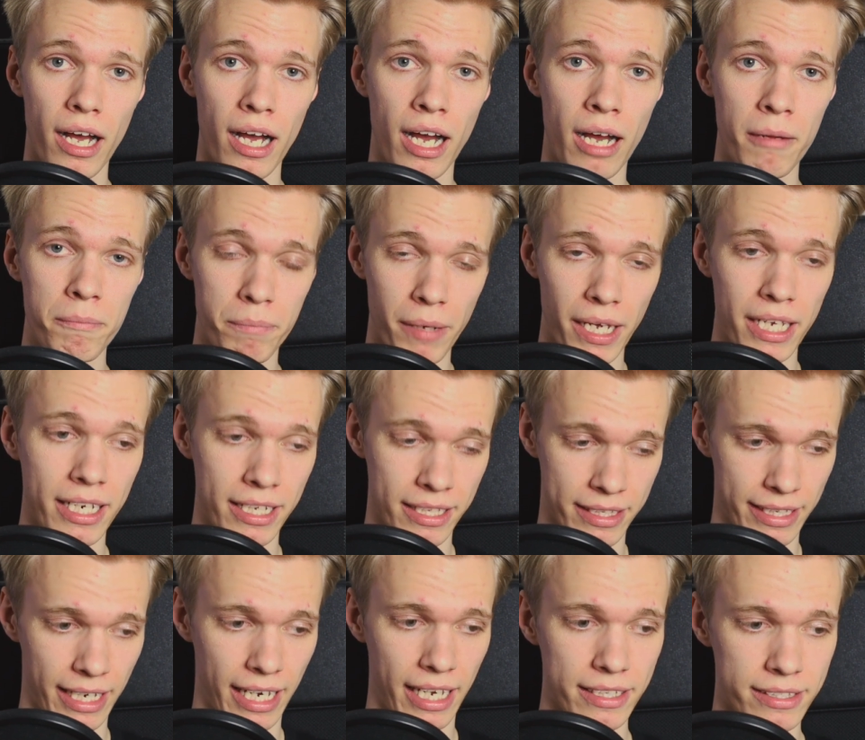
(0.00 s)
I'm betting
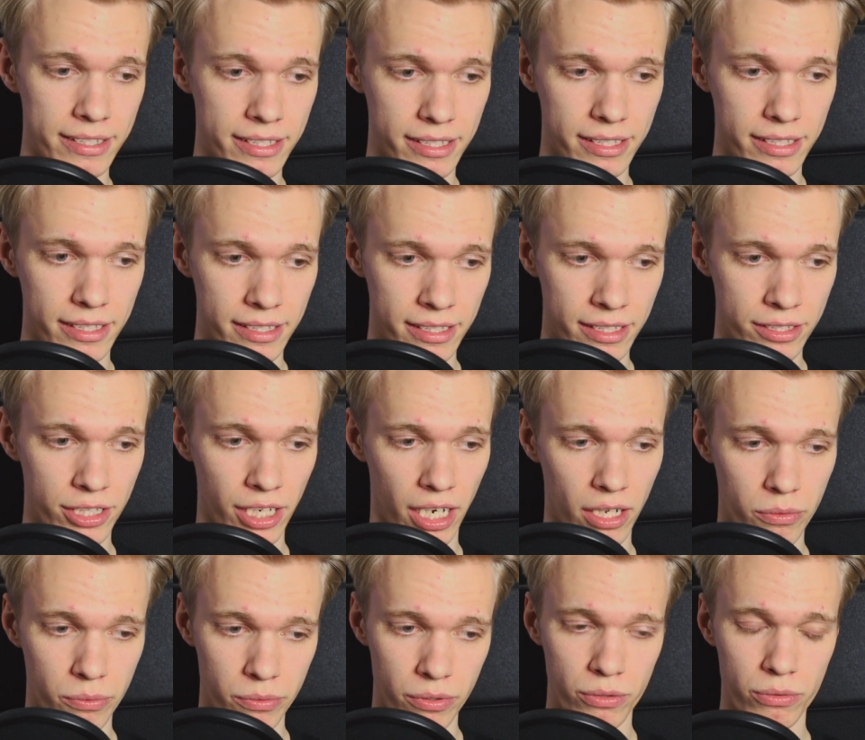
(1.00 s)
that the
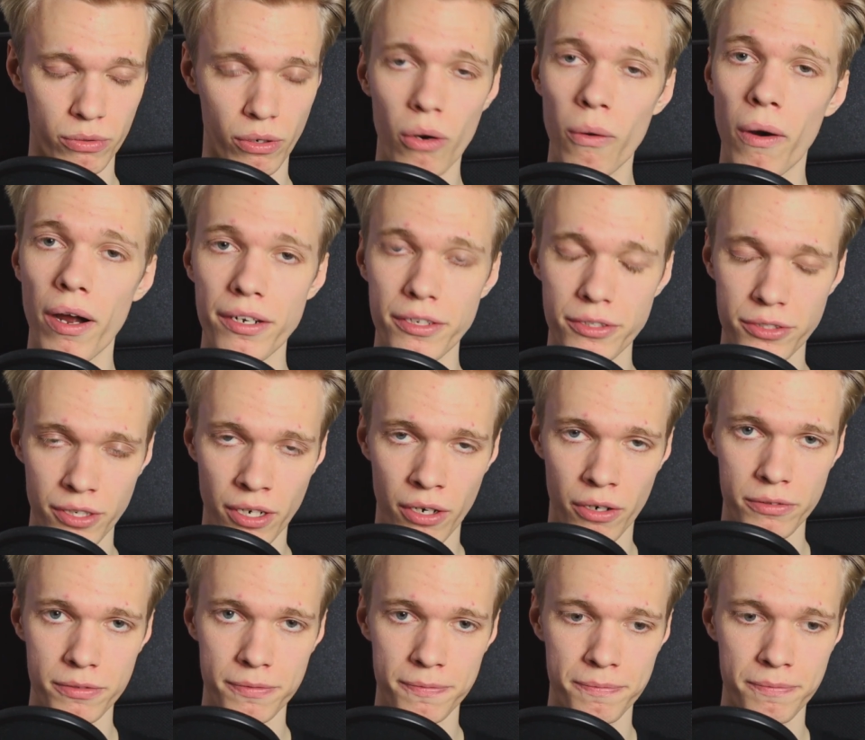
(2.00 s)
channel will grow on its
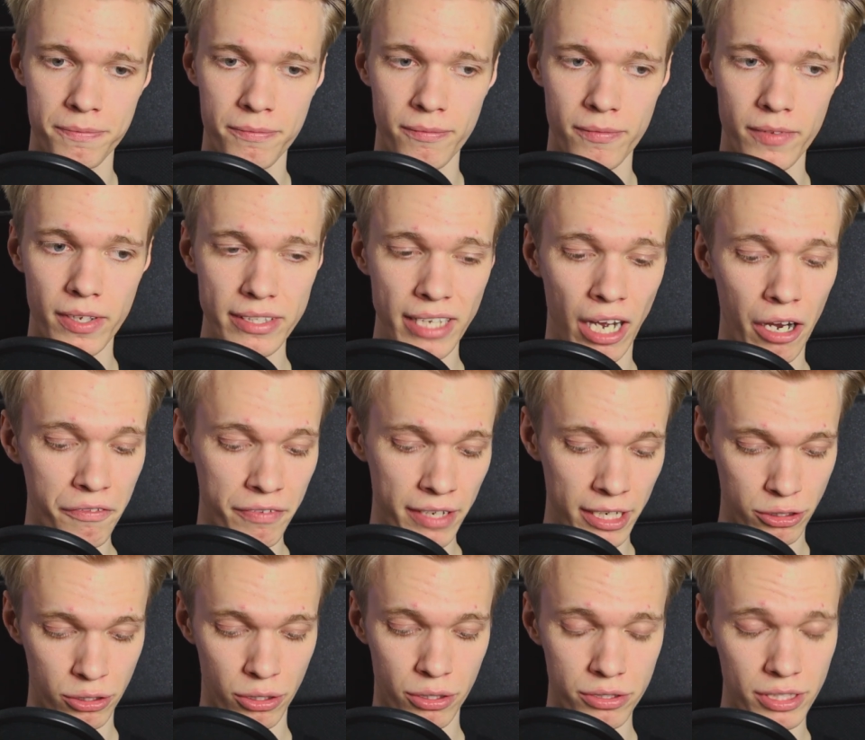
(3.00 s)
own. Now, if
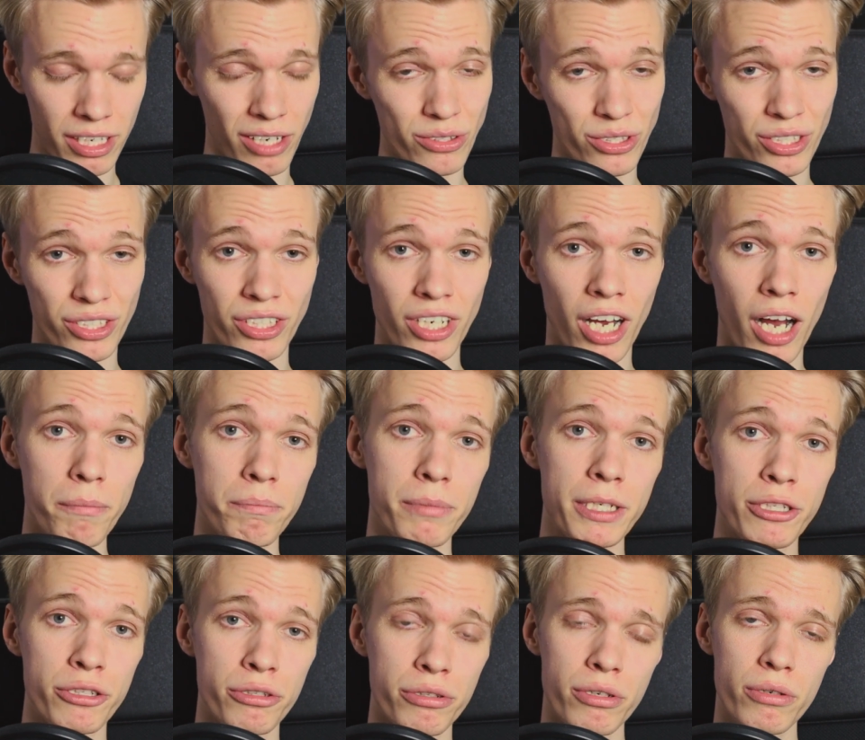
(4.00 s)
that turns out to not be
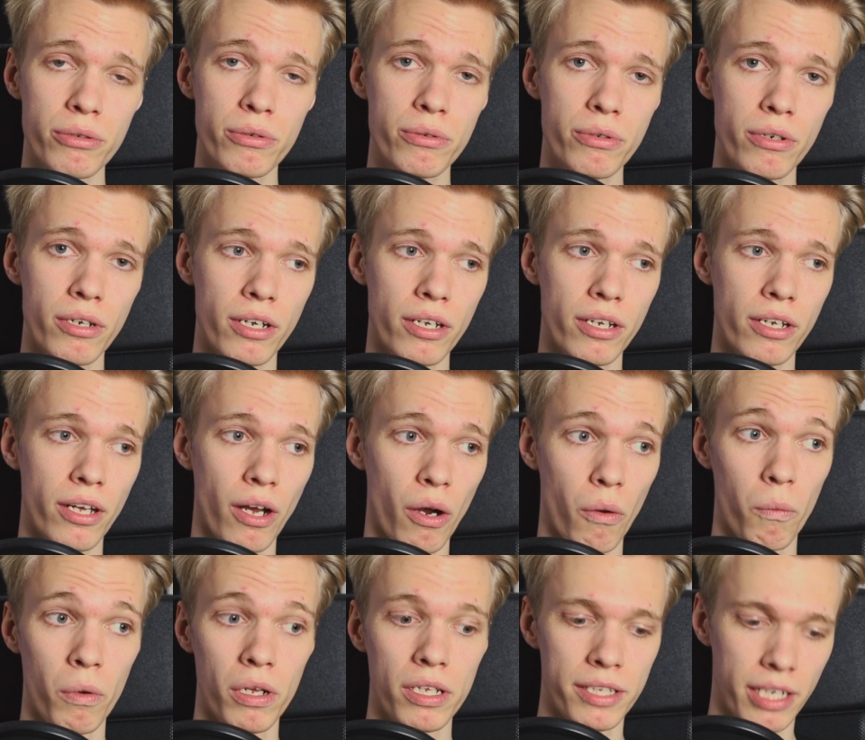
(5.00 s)
true,
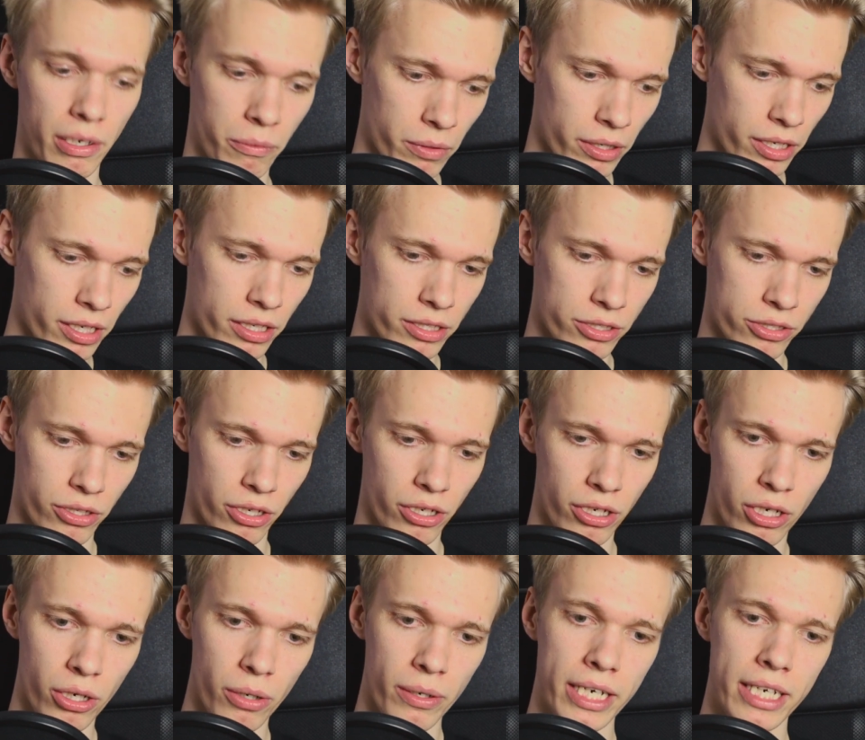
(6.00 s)
well, then we're going to start
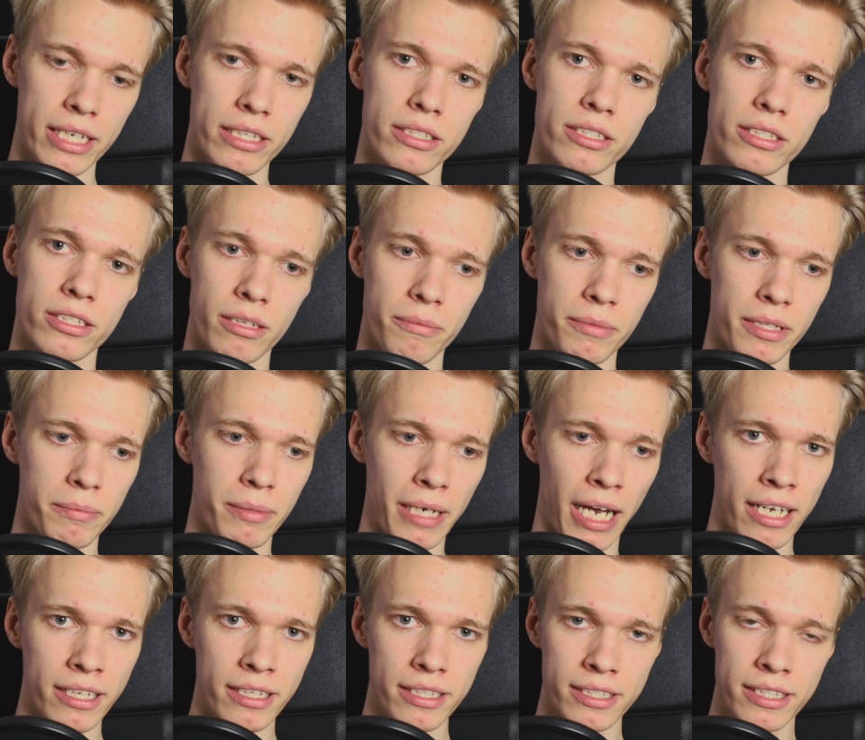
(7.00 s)
going into some of the
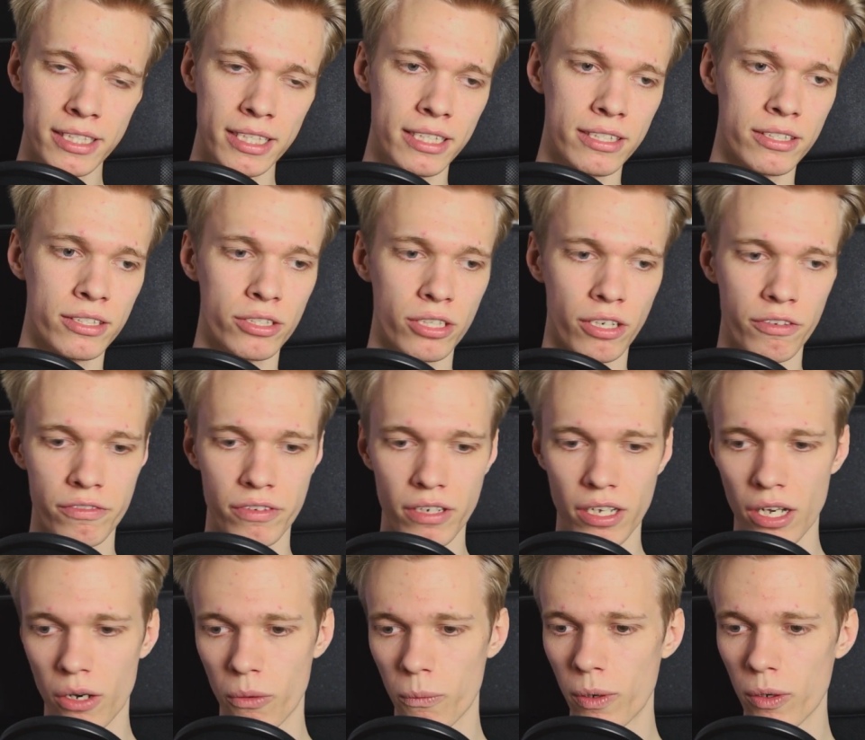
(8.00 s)
behind the scenes of,
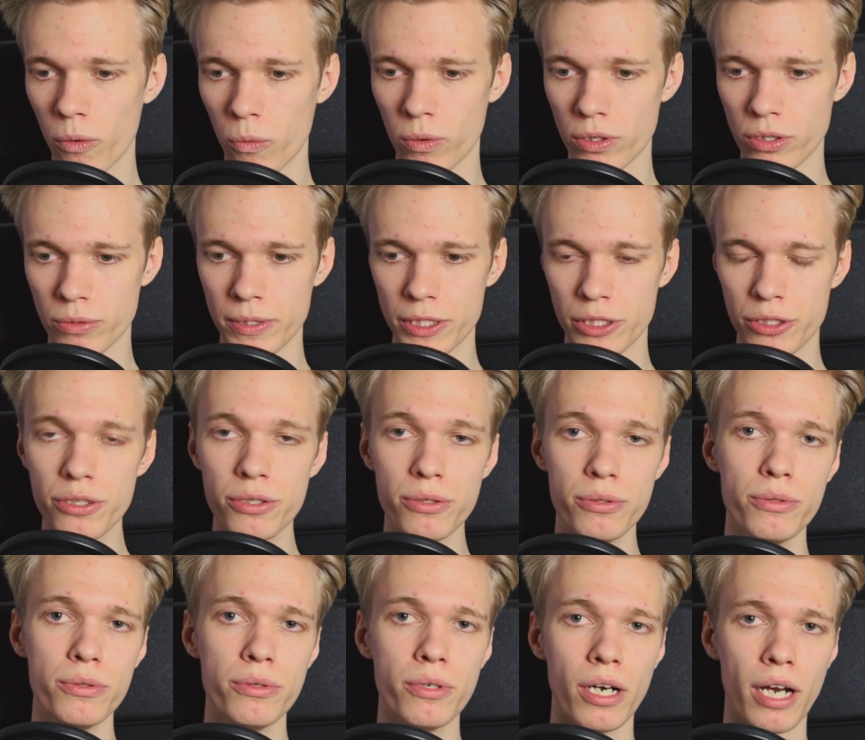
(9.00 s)
well, what do we
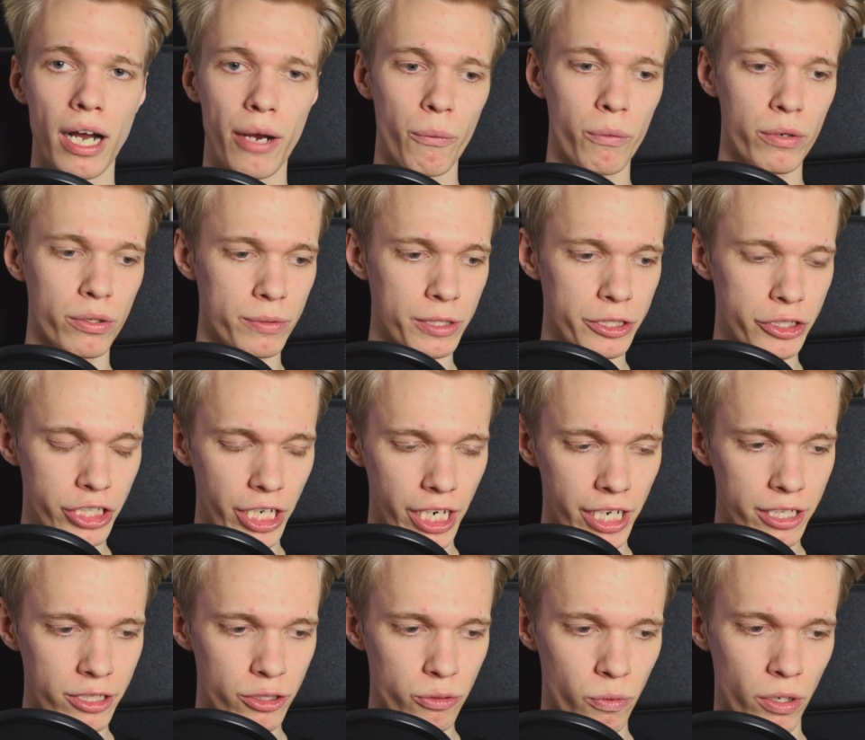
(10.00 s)
do? What do we change?